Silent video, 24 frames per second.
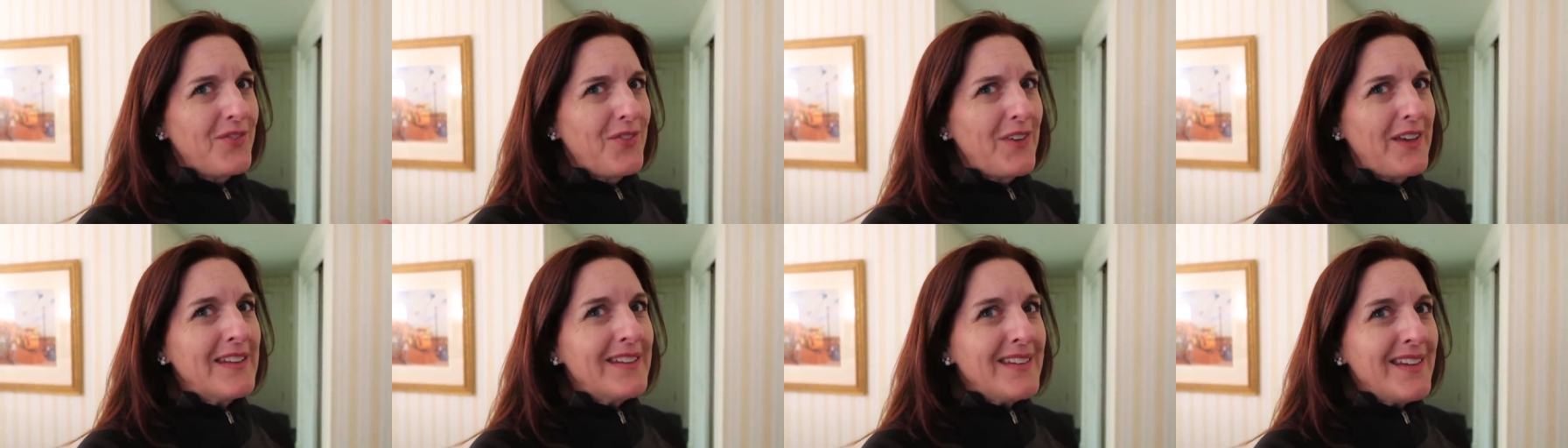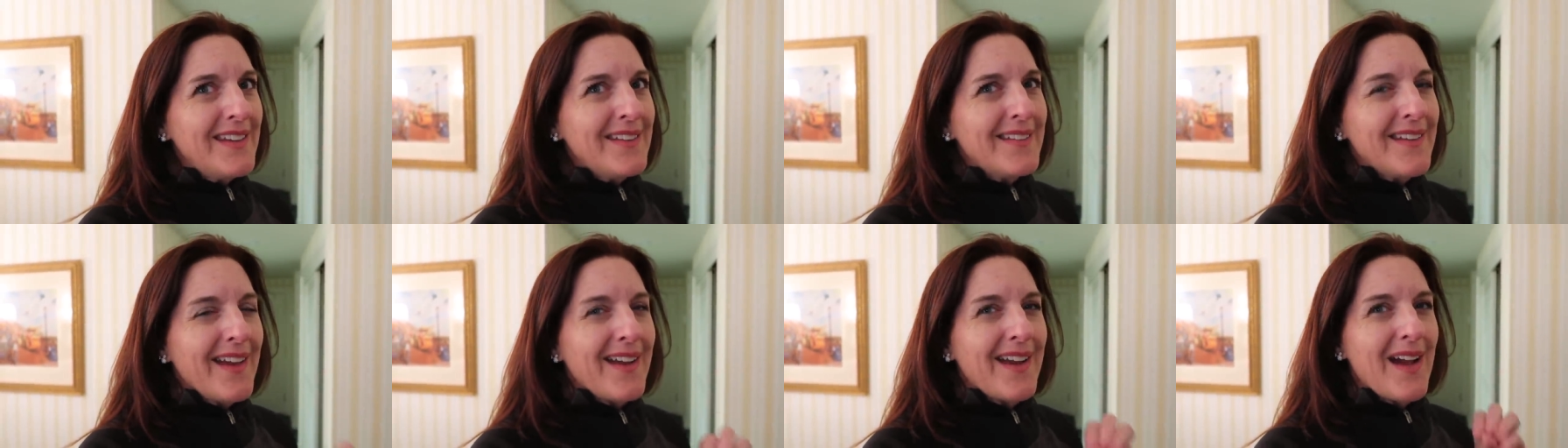
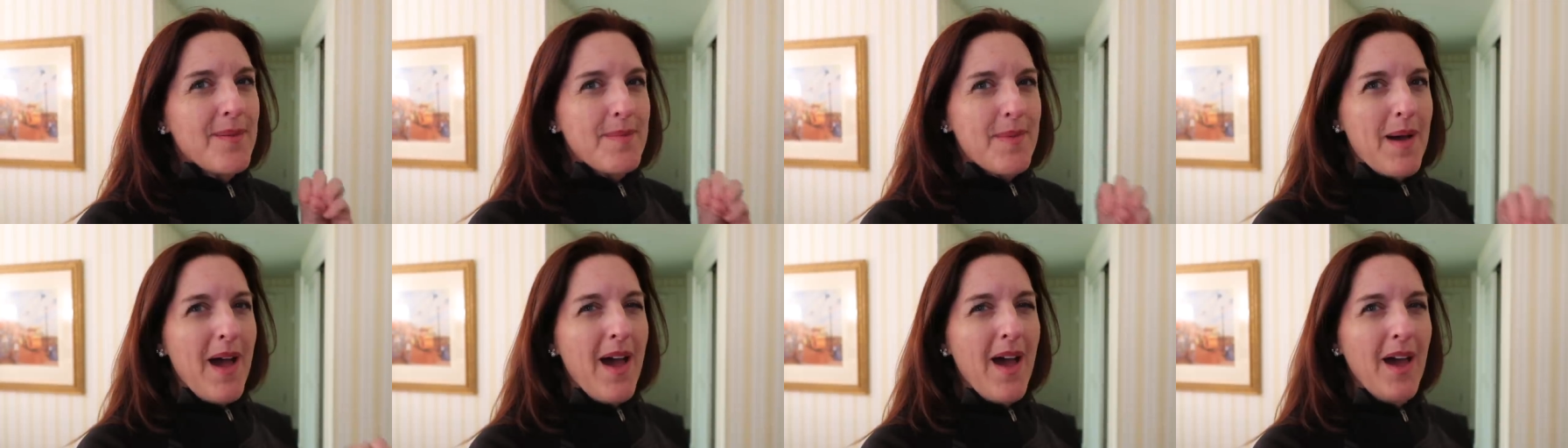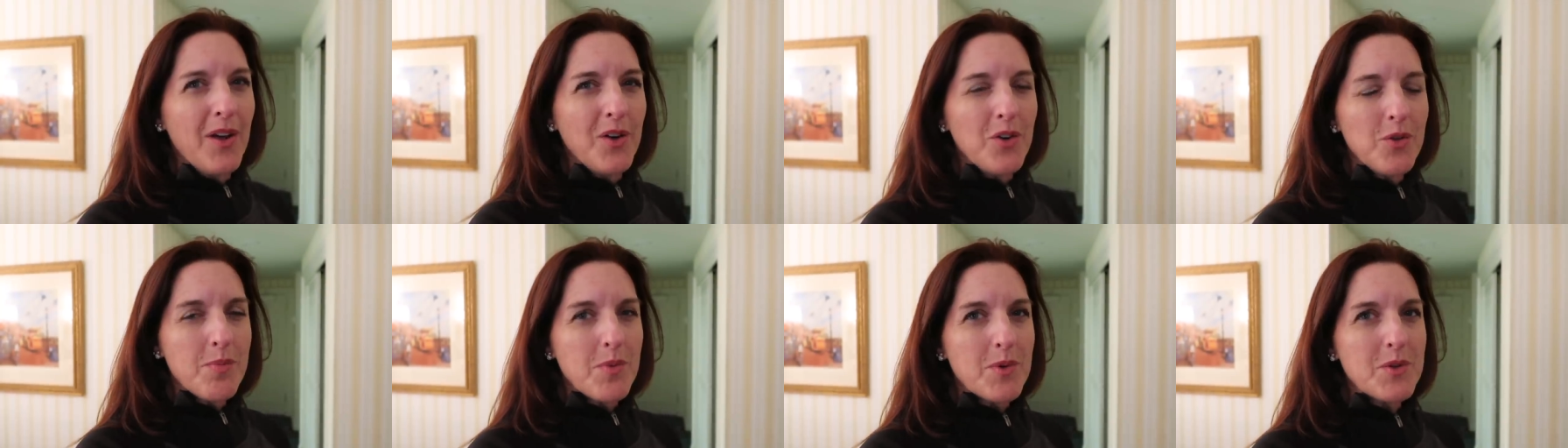feeling like I'm
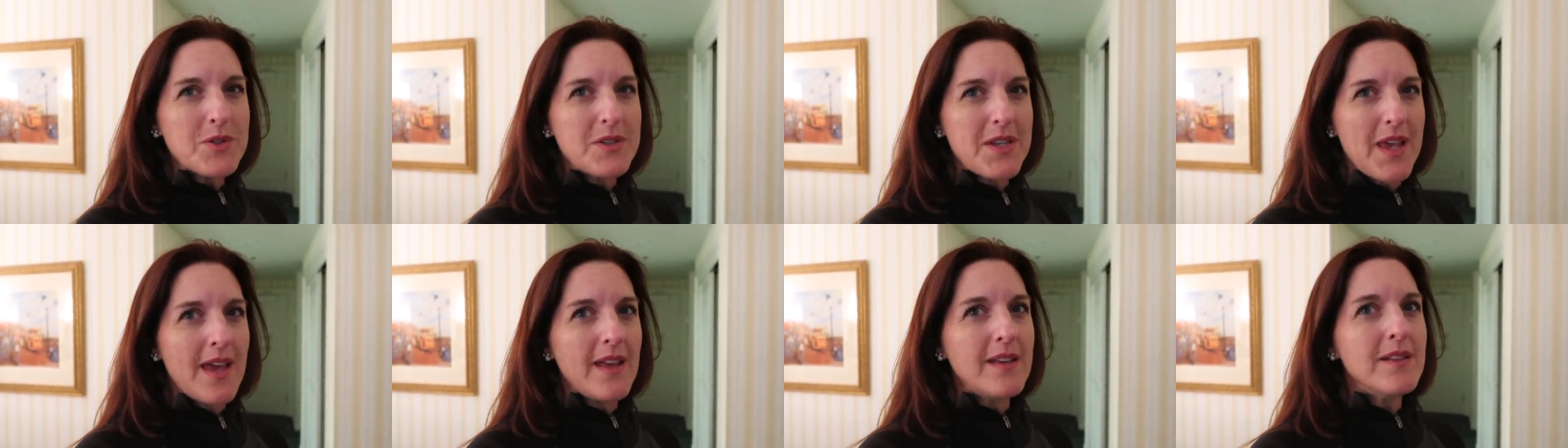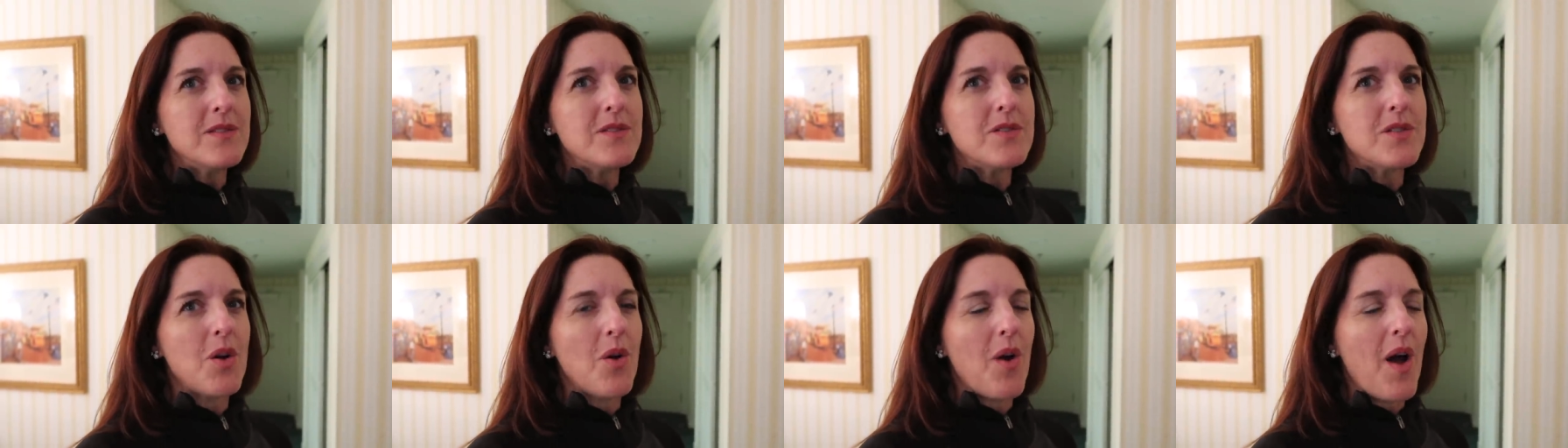
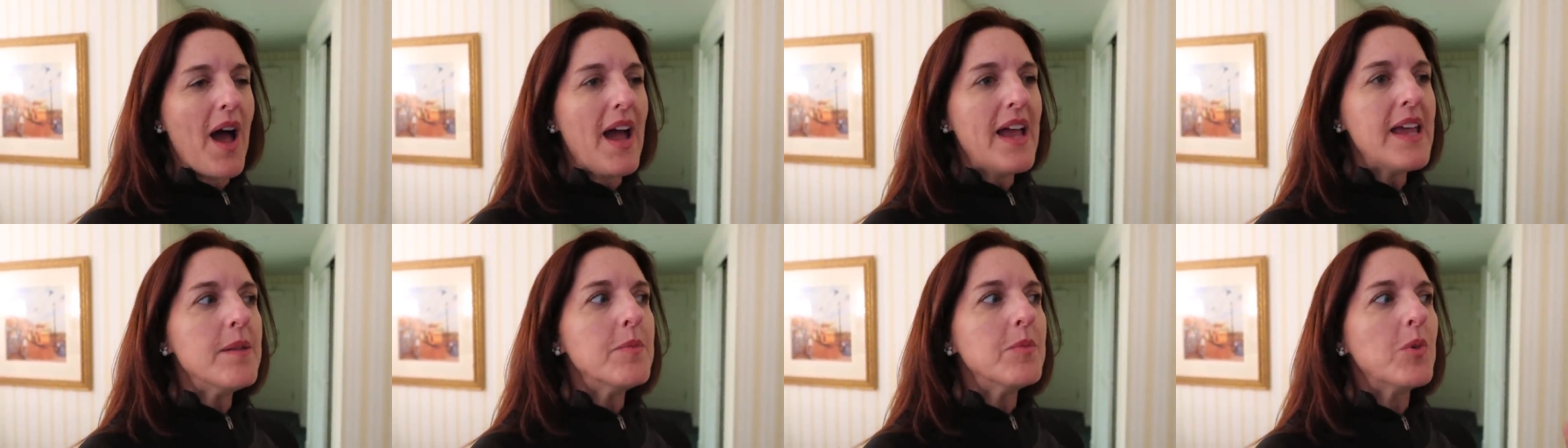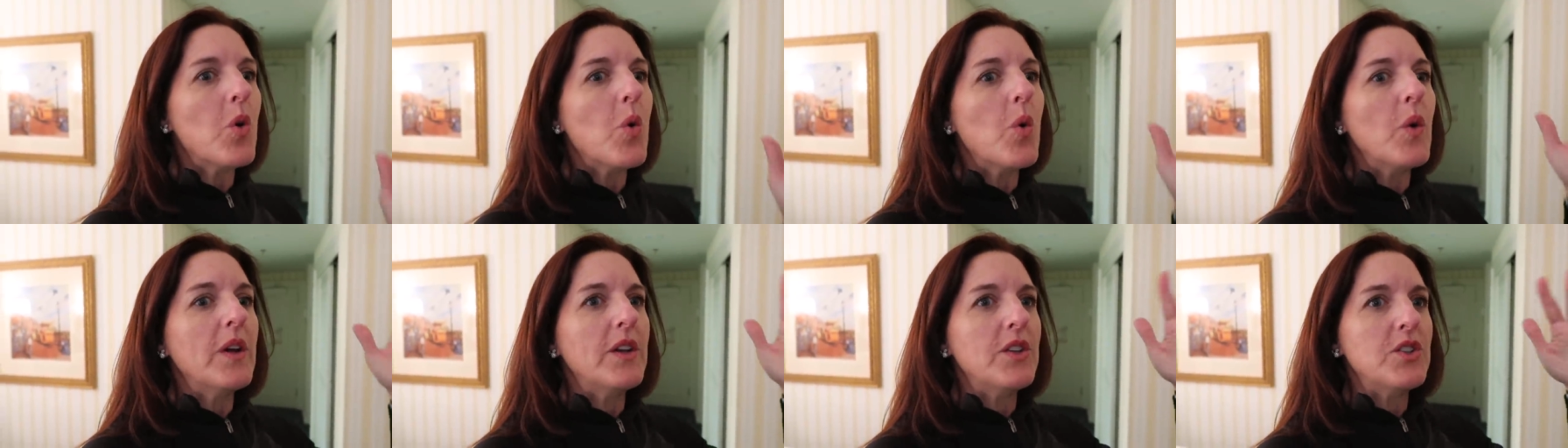100%, so I am
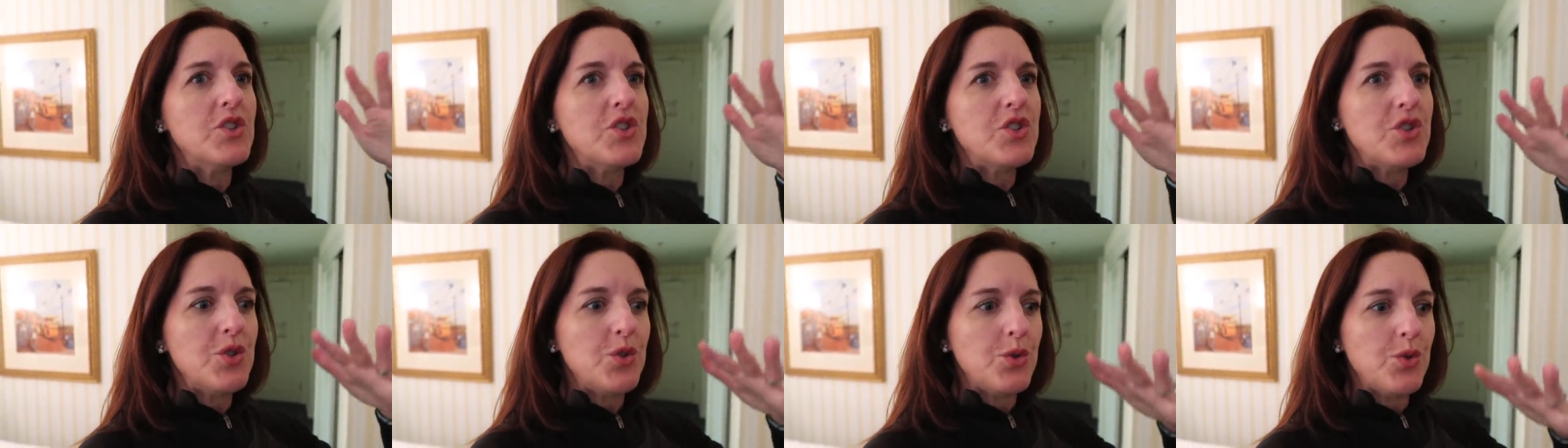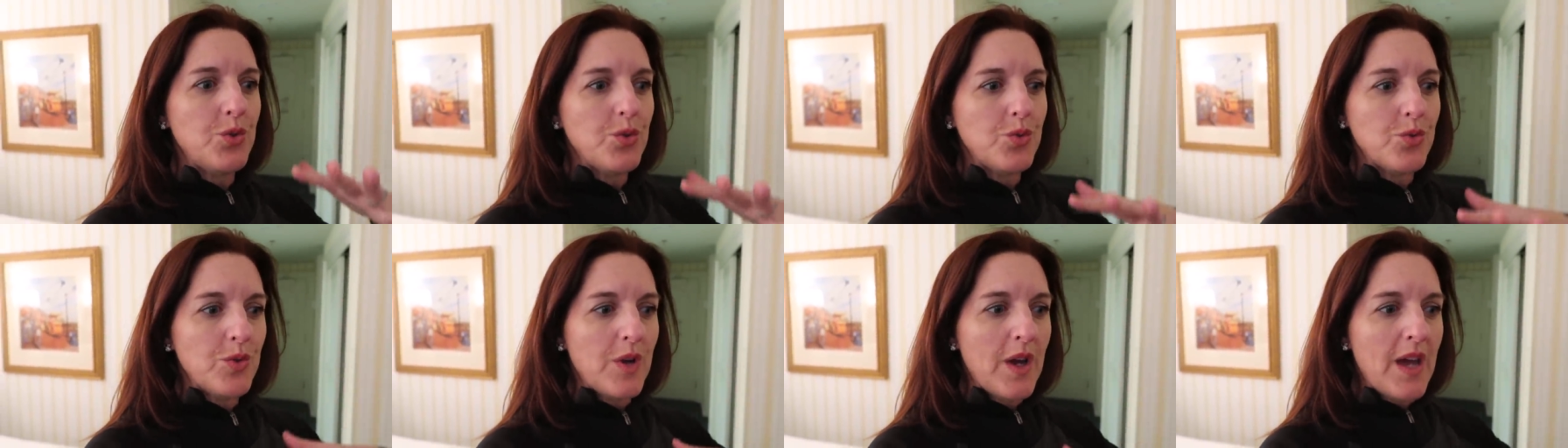going
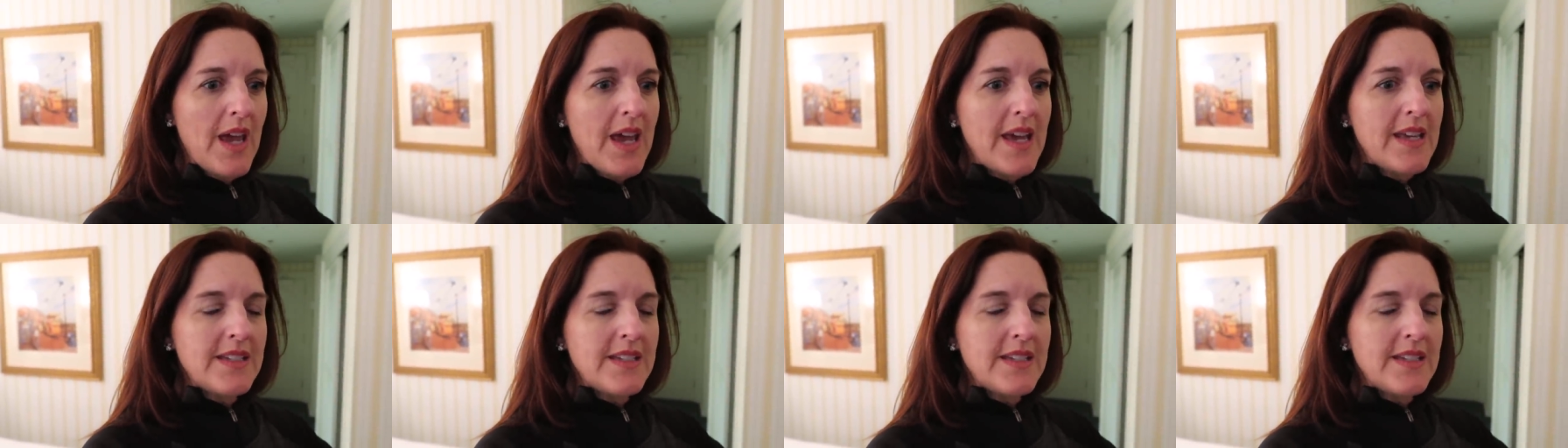to